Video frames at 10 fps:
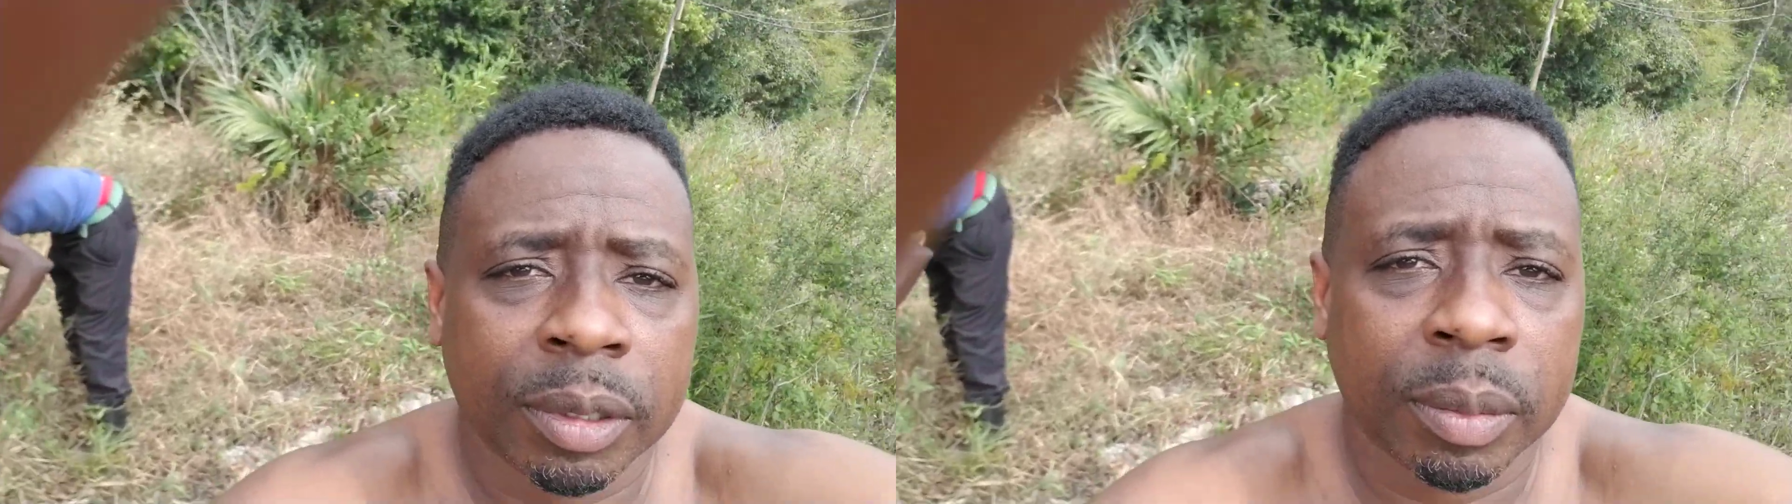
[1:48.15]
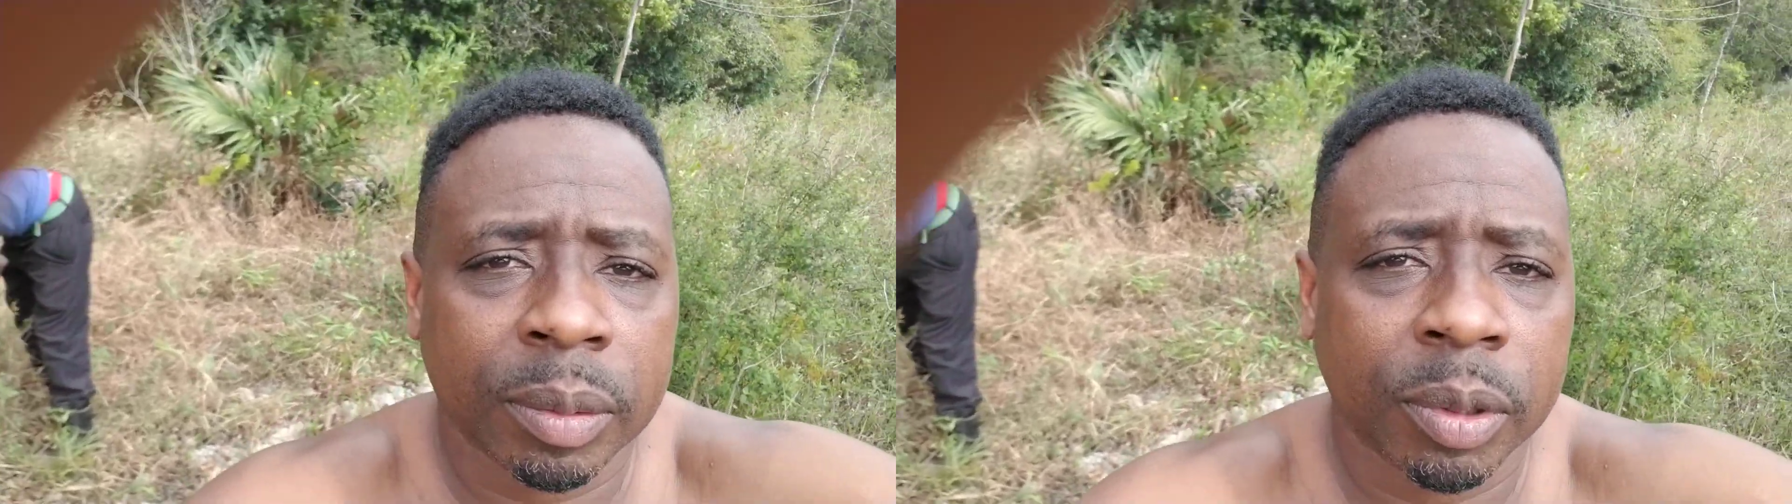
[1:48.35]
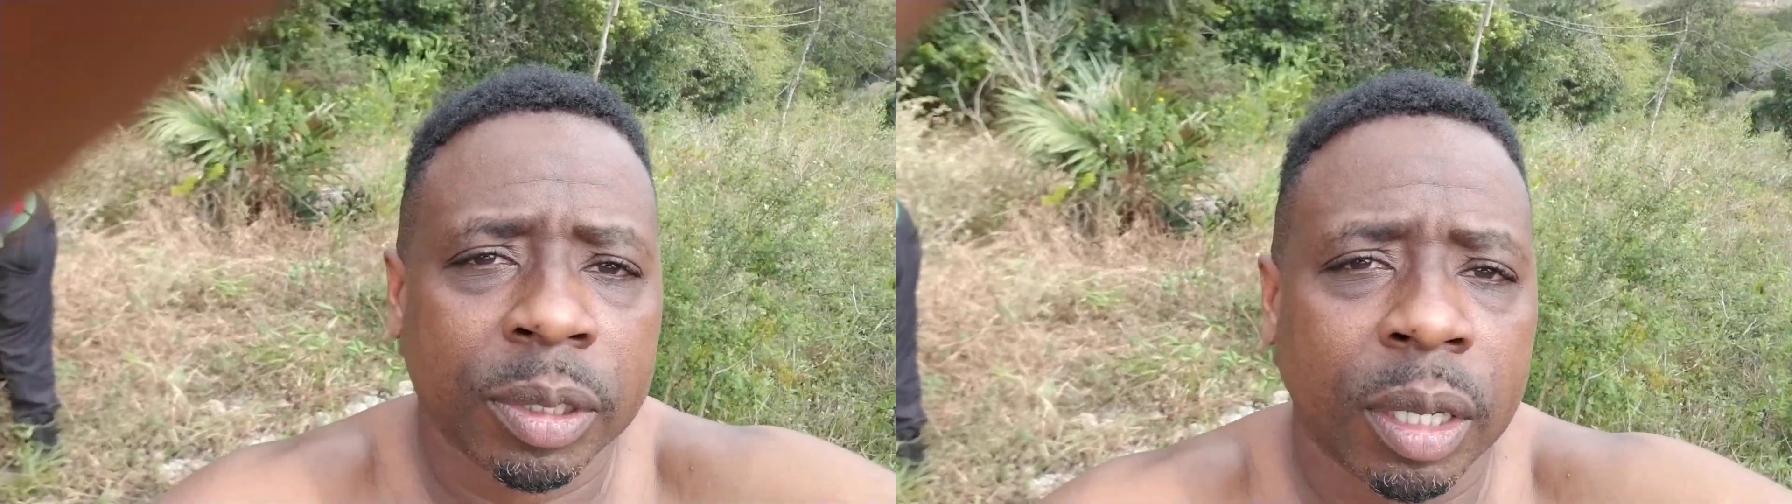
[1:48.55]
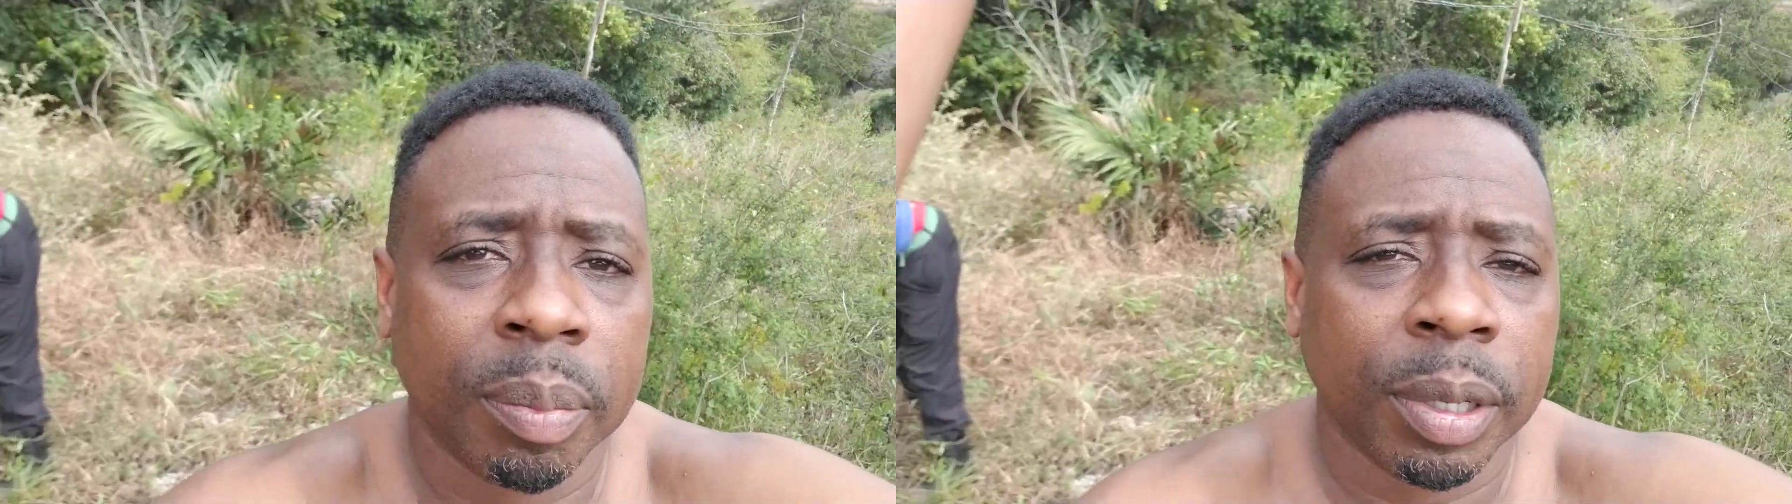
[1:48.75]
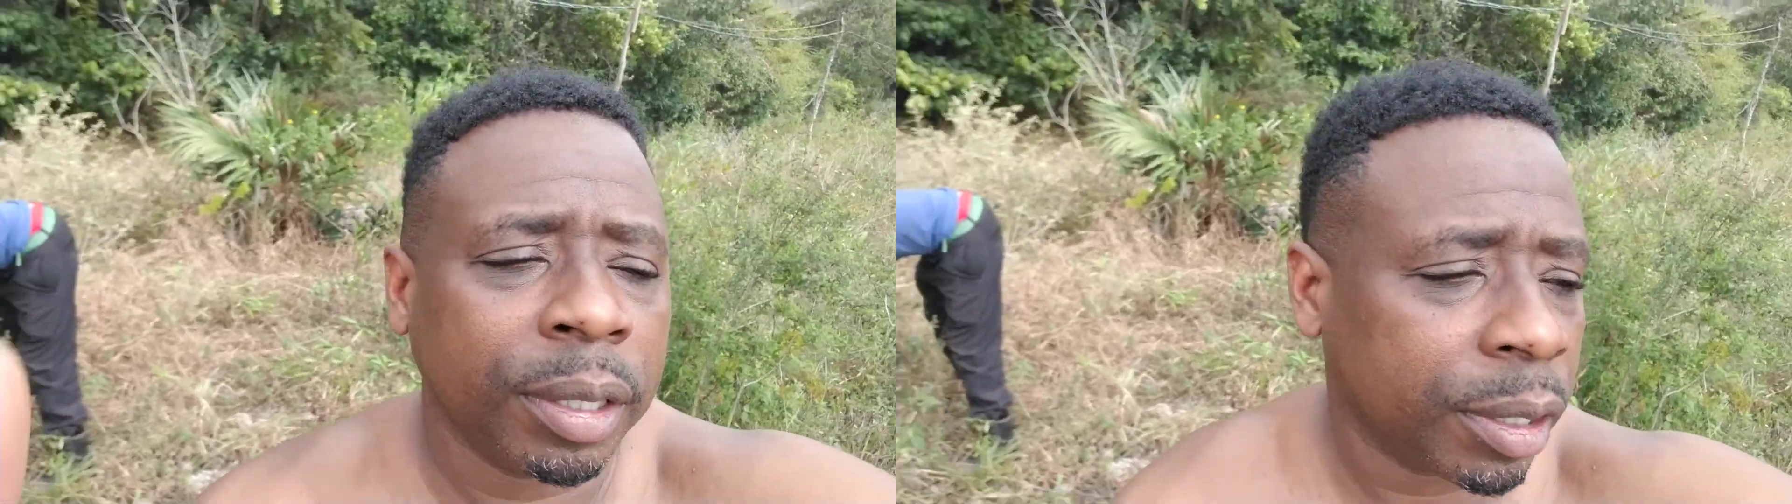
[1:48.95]
So I'm supposed to have
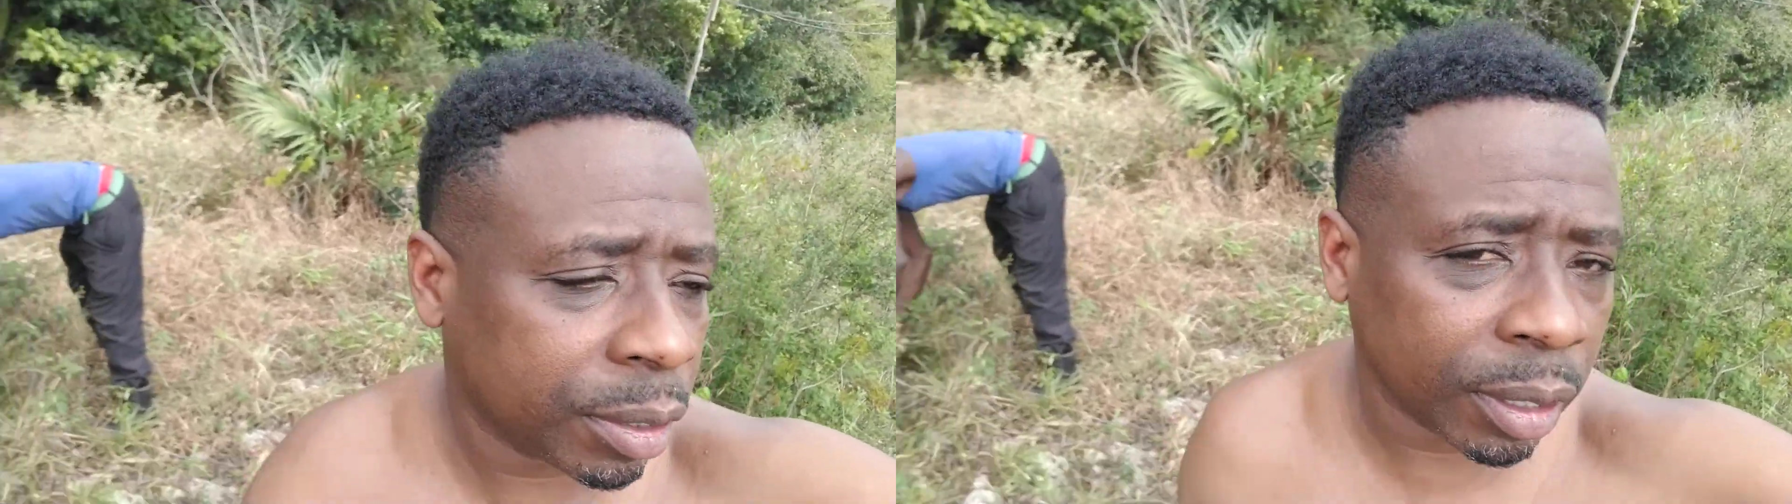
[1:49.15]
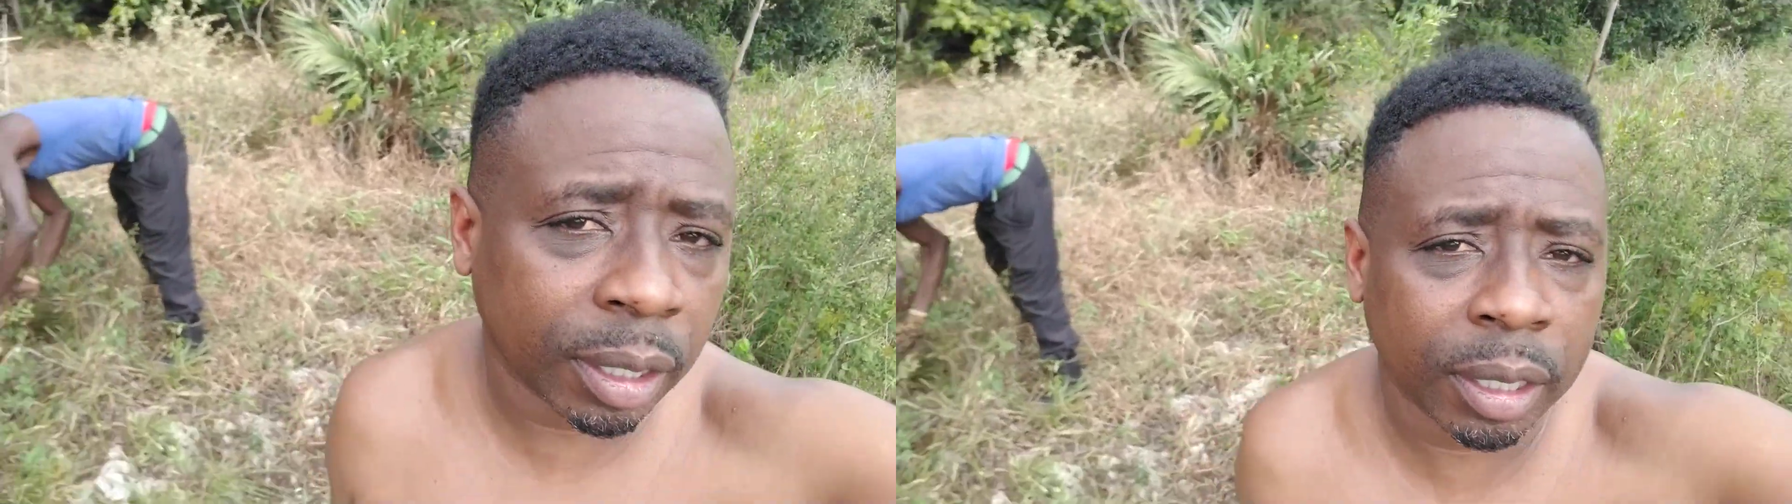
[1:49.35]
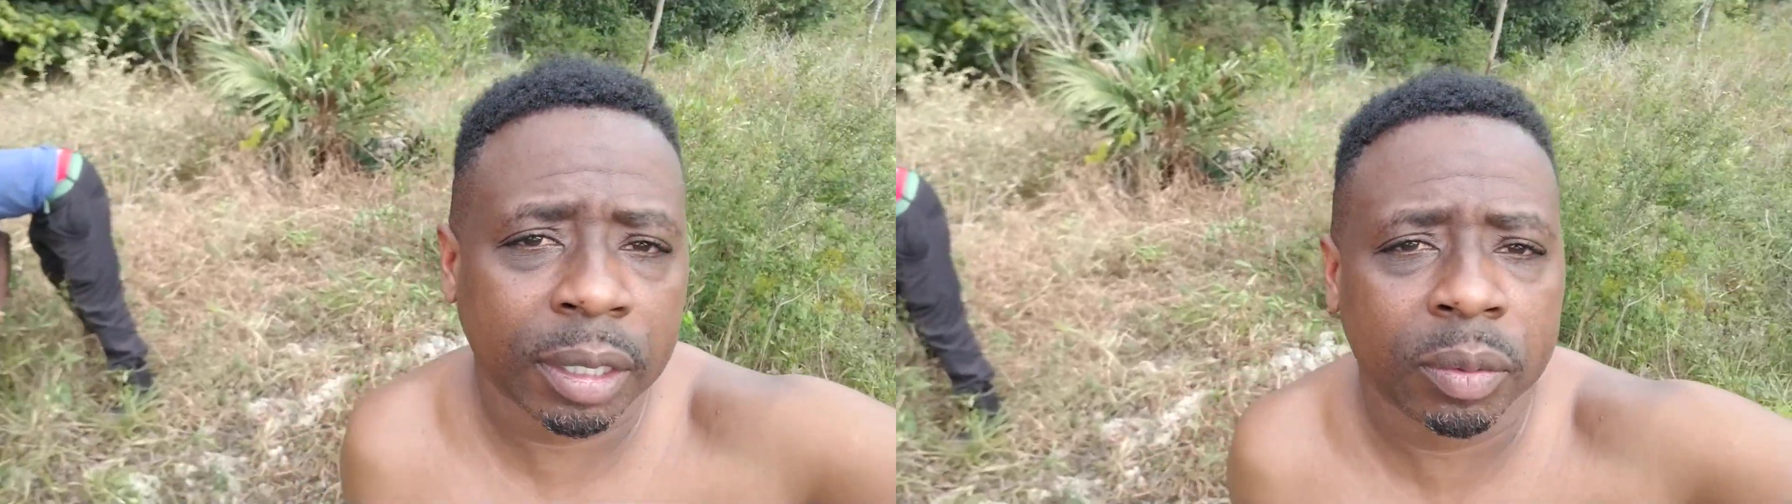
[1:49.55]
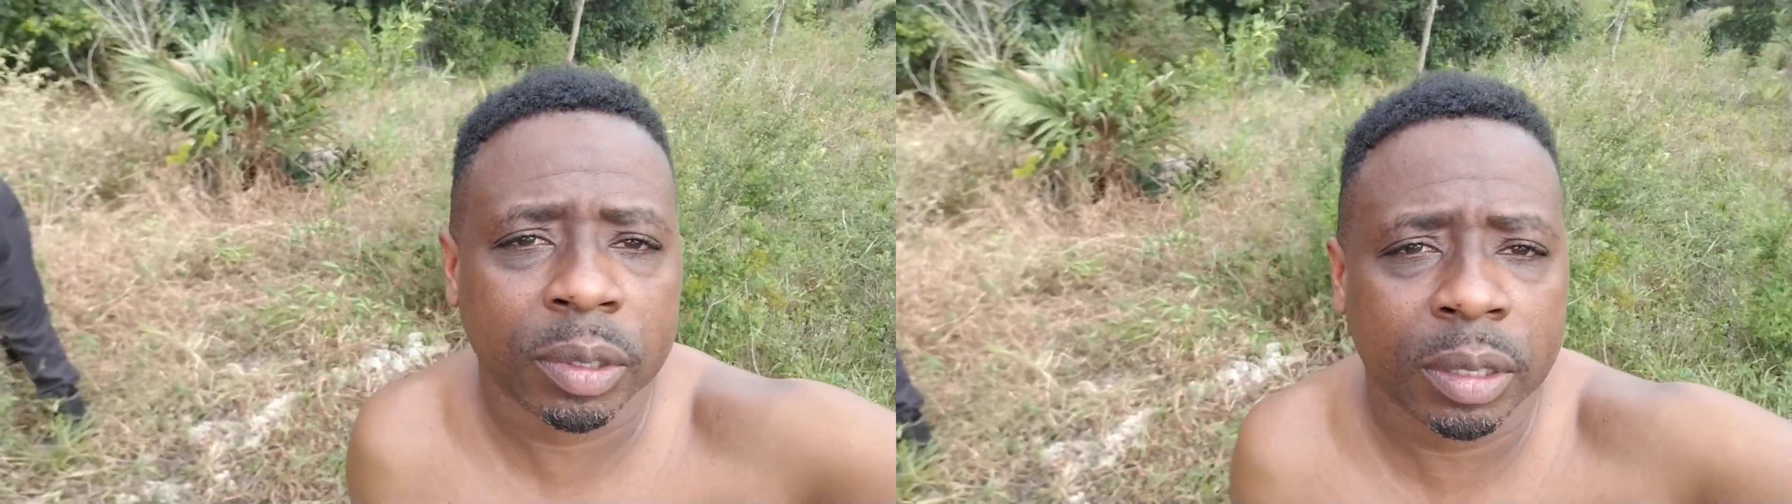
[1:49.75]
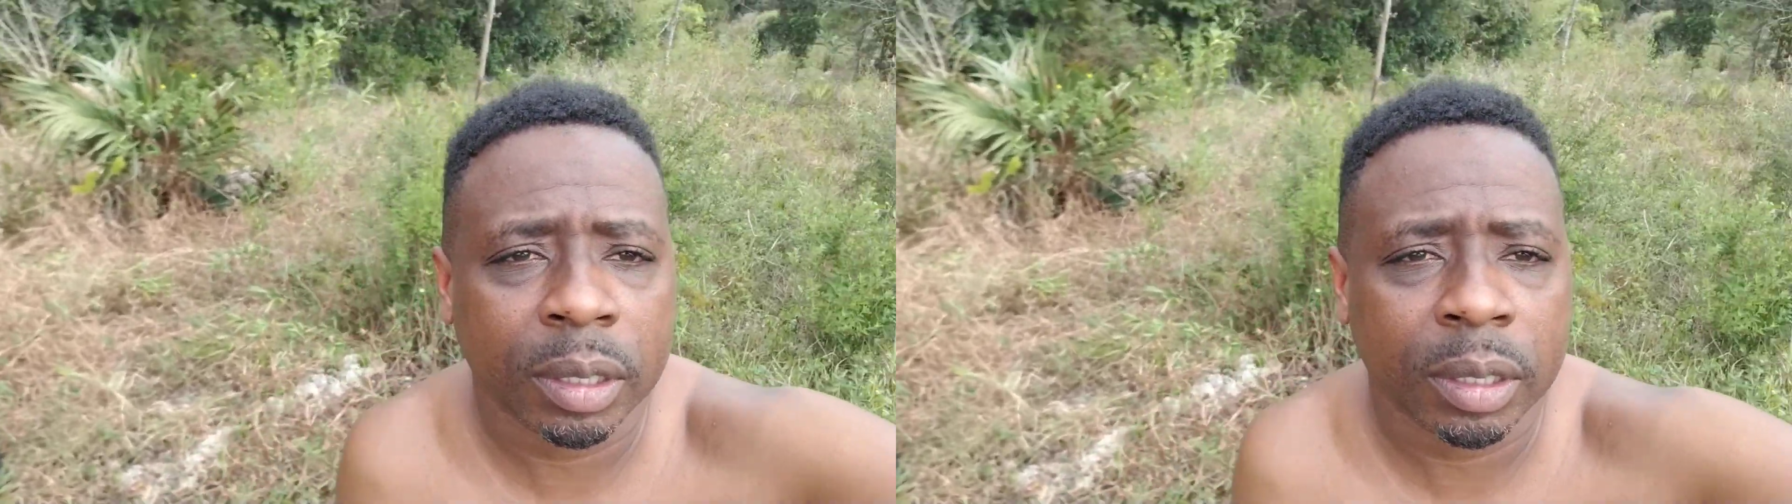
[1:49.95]
planted this all the way,